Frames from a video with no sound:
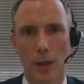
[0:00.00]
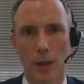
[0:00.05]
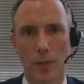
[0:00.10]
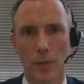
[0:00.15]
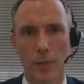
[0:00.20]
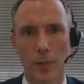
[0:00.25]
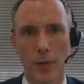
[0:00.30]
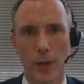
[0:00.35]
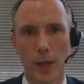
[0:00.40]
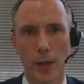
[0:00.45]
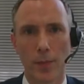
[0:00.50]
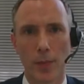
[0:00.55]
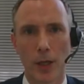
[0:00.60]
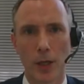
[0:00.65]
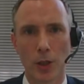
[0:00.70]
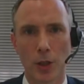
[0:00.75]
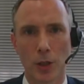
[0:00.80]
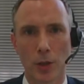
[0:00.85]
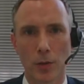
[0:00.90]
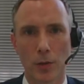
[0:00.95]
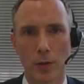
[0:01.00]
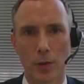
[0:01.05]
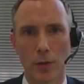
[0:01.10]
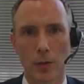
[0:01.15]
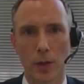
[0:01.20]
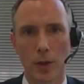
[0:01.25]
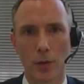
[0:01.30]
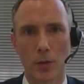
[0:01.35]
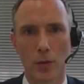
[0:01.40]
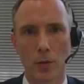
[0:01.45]
um, they mentioned mentioned
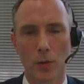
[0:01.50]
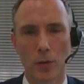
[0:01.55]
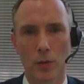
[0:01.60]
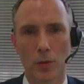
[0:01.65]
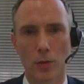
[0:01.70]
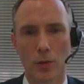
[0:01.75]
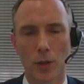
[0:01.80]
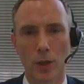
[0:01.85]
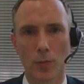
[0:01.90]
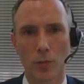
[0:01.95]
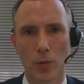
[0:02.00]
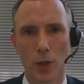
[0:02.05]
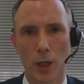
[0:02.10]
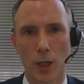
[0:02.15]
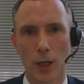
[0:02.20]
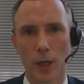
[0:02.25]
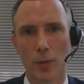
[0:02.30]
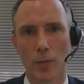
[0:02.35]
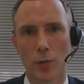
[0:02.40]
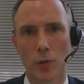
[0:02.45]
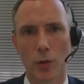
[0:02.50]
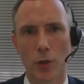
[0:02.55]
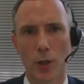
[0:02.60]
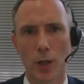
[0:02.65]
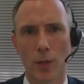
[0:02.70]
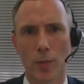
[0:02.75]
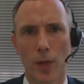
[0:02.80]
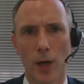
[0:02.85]
that they thought sometimes uh,